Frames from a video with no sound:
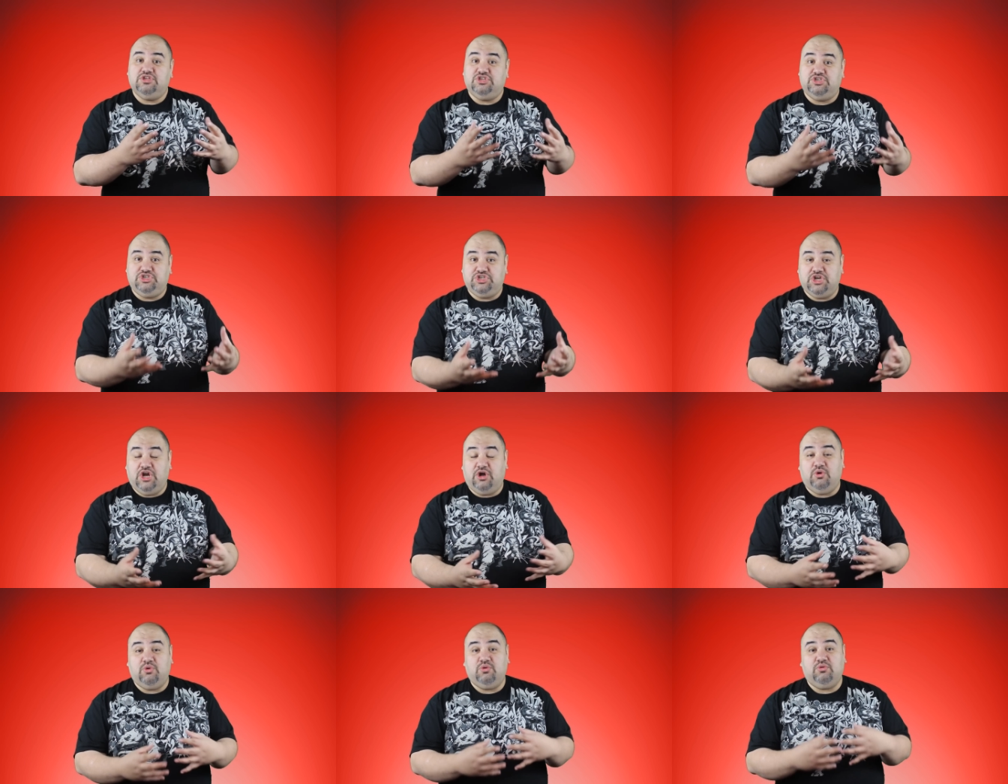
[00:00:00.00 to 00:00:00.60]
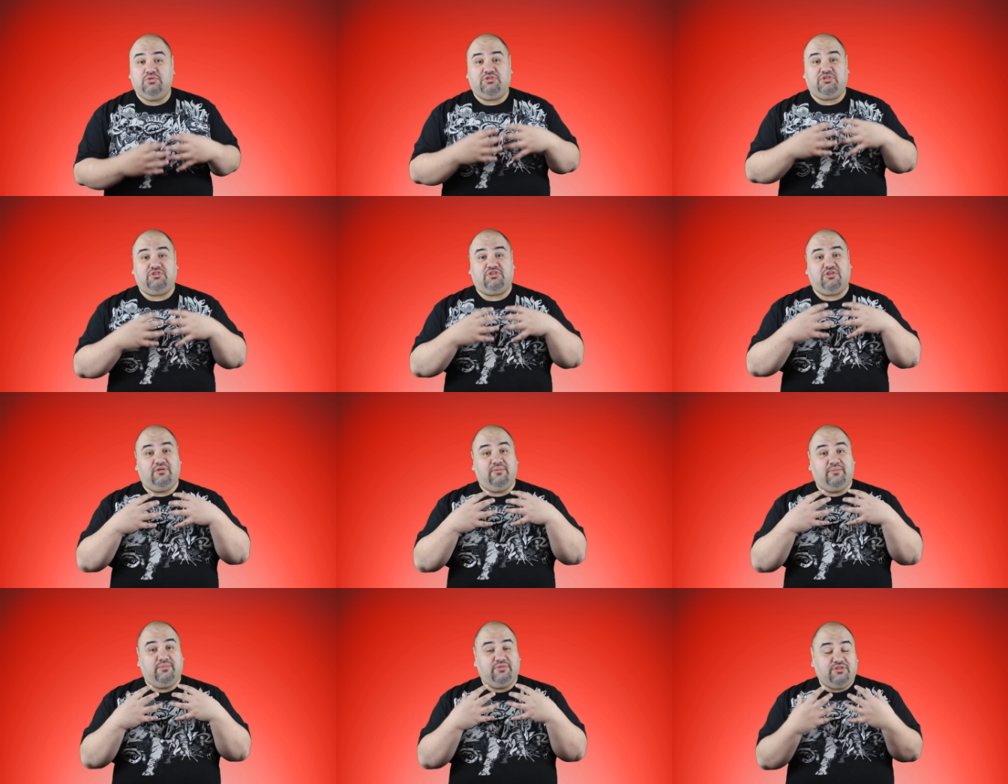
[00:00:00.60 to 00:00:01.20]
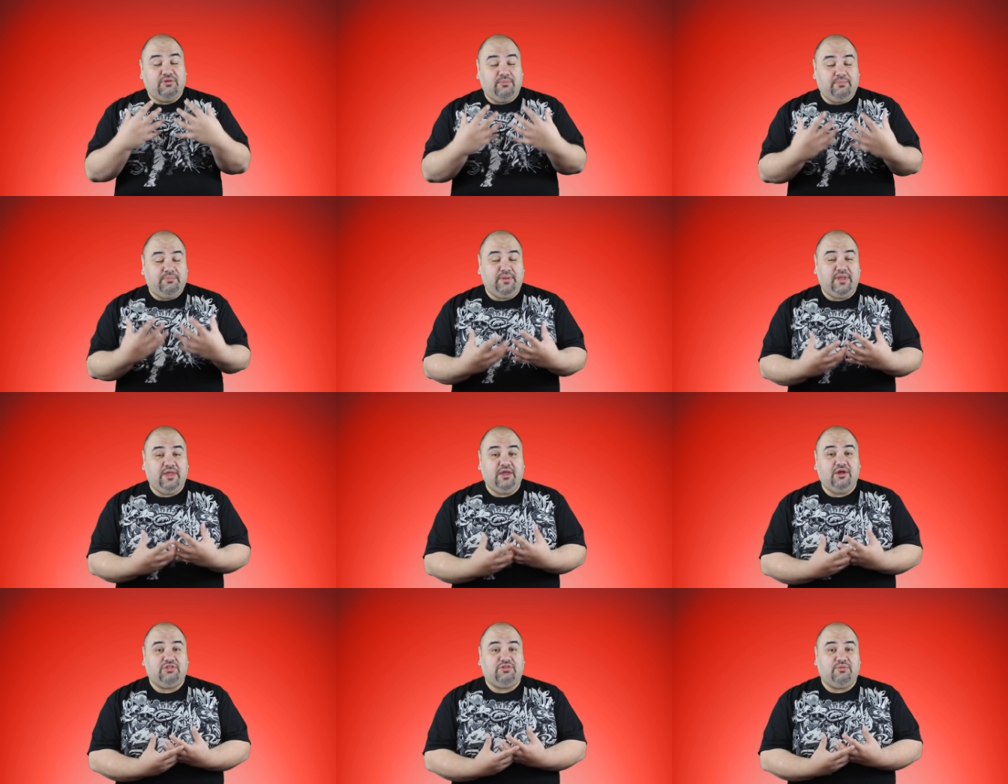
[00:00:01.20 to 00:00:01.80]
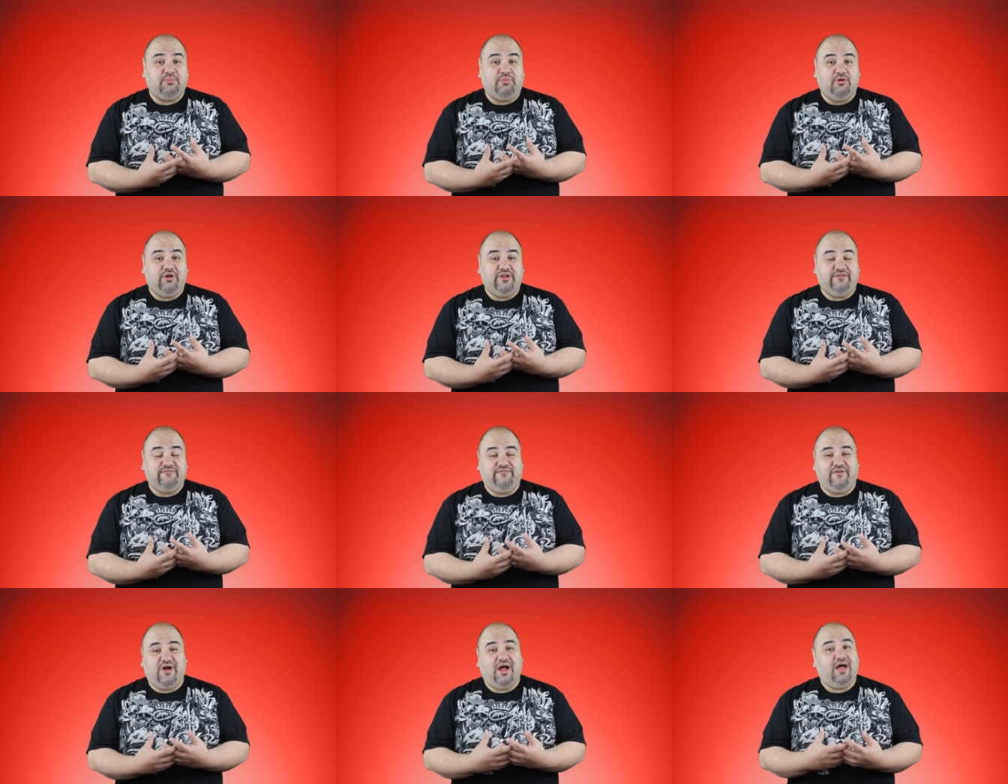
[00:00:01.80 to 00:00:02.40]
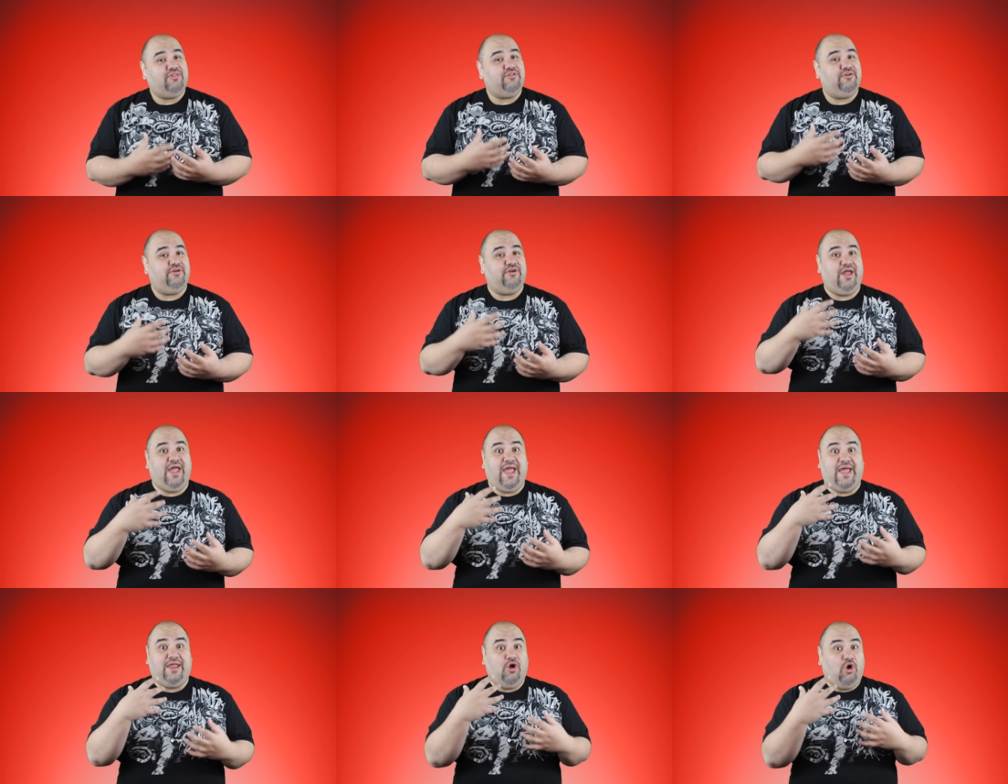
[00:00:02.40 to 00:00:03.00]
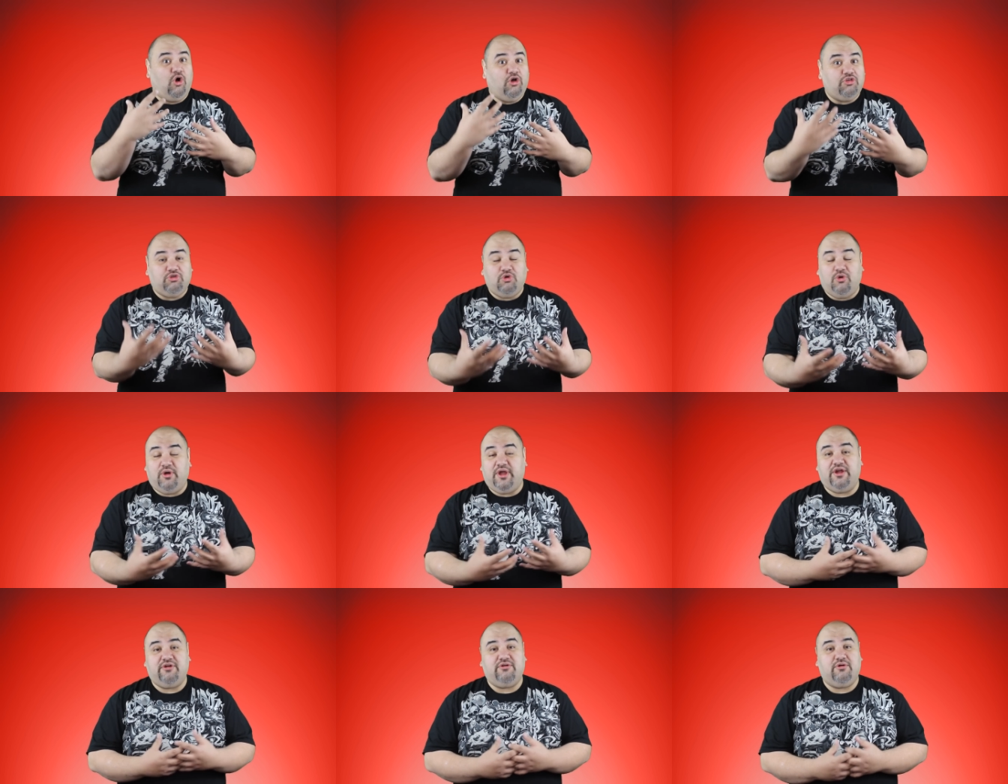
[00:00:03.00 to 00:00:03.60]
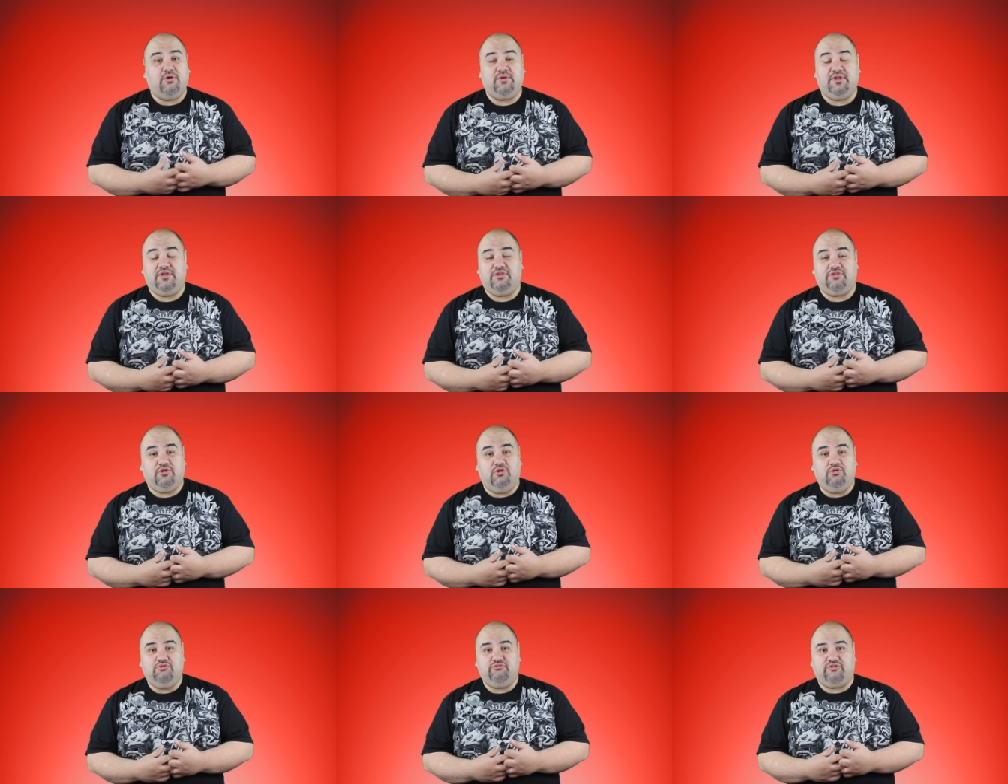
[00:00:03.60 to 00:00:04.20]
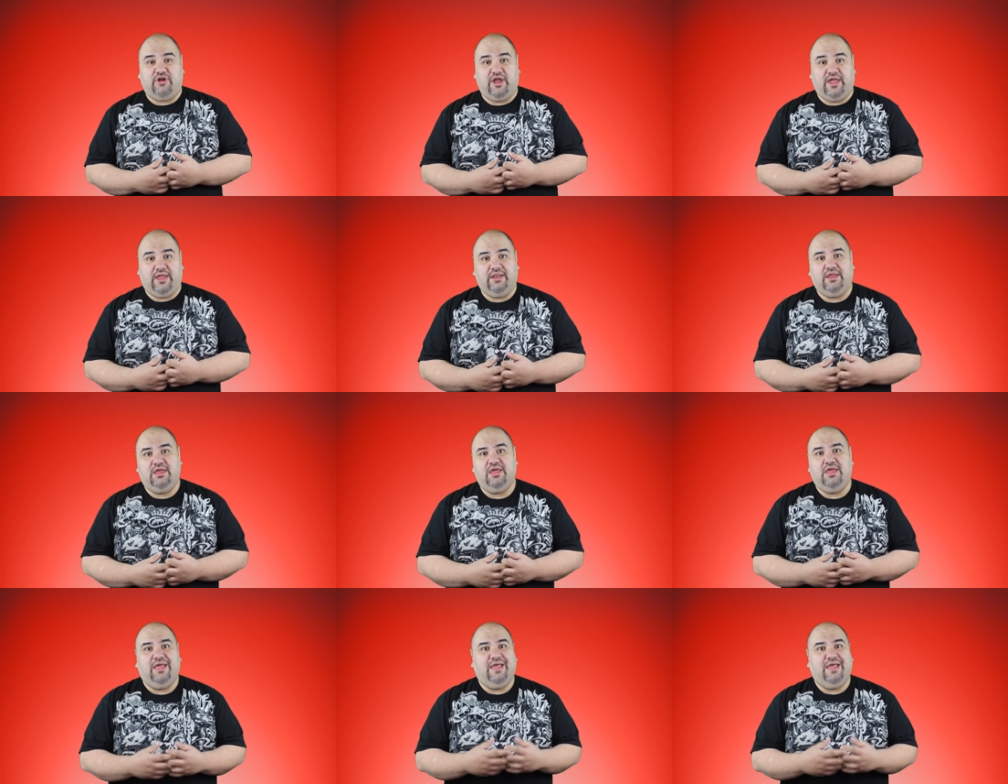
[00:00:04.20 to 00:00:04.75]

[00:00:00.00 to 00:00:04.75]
Joe's being a supporting father and also a hero in his own right,